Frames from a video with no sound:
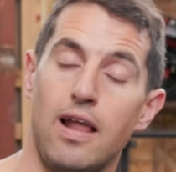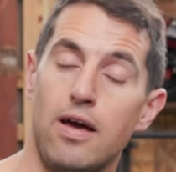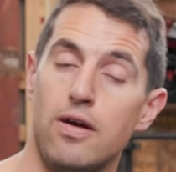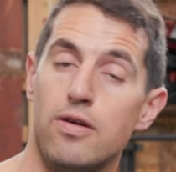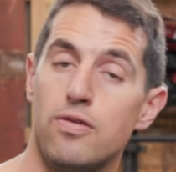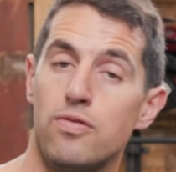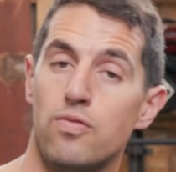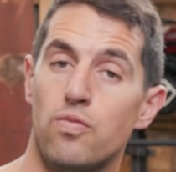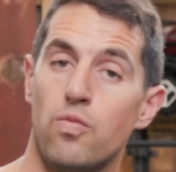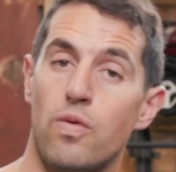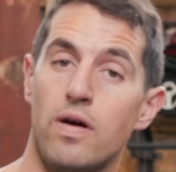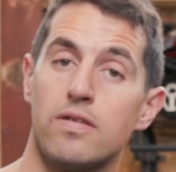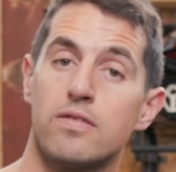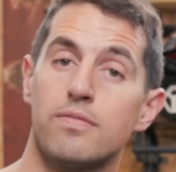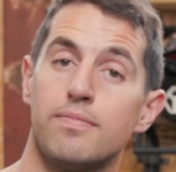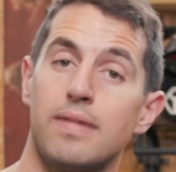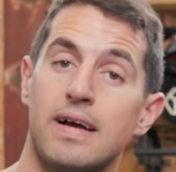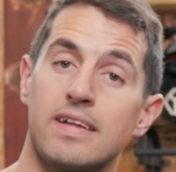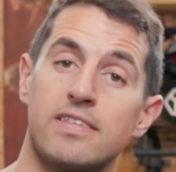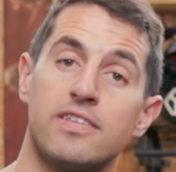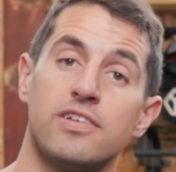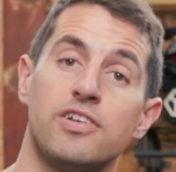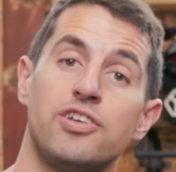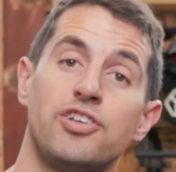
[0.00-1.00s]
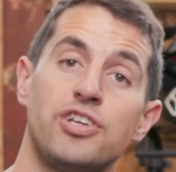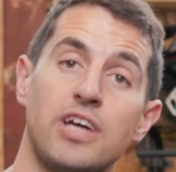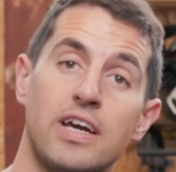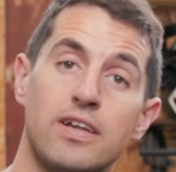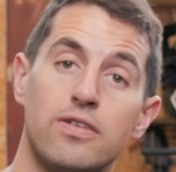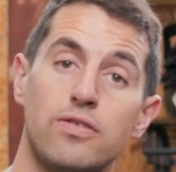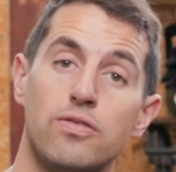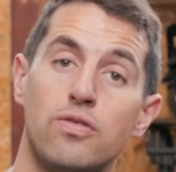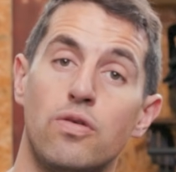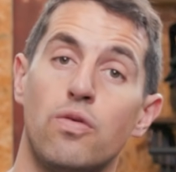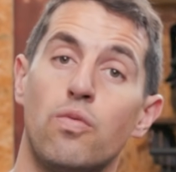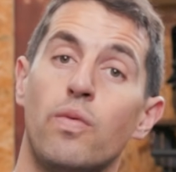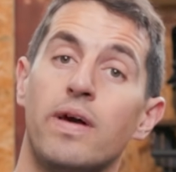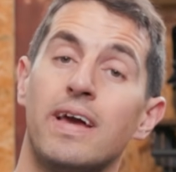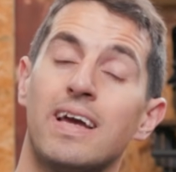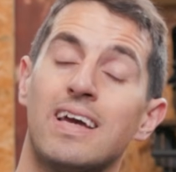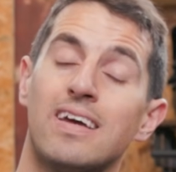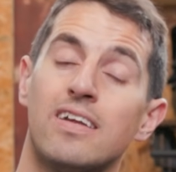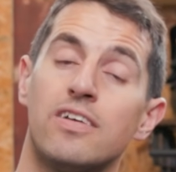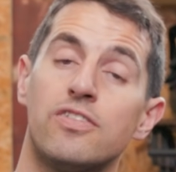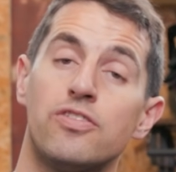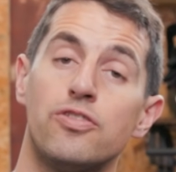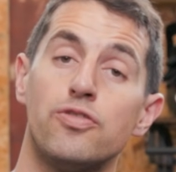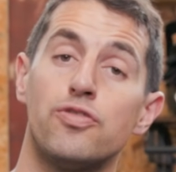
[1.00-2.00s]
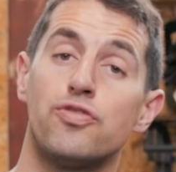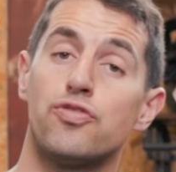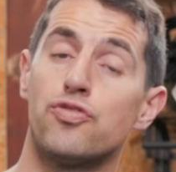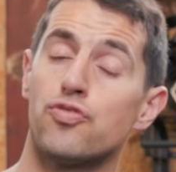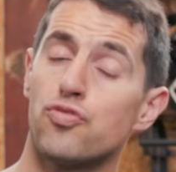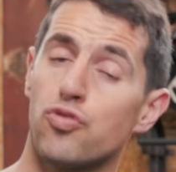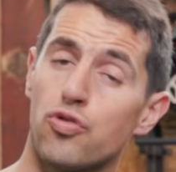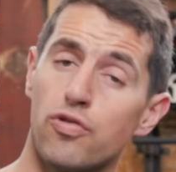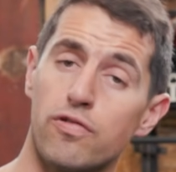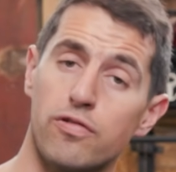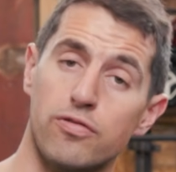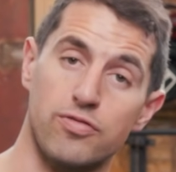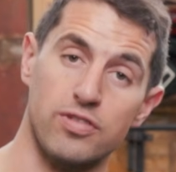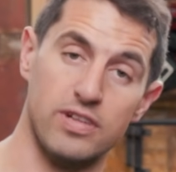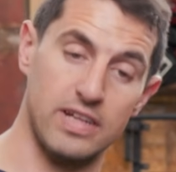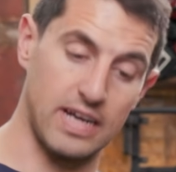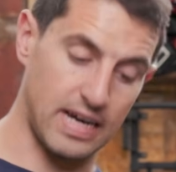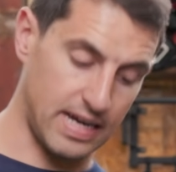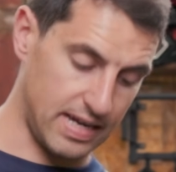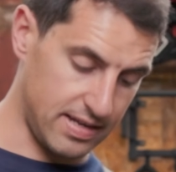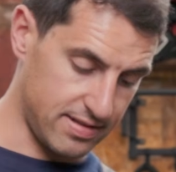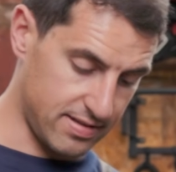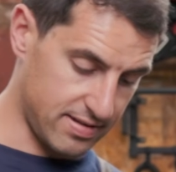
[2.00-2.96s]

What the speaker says: Hello, welcome back to the channel. We're going to do a tutorial today.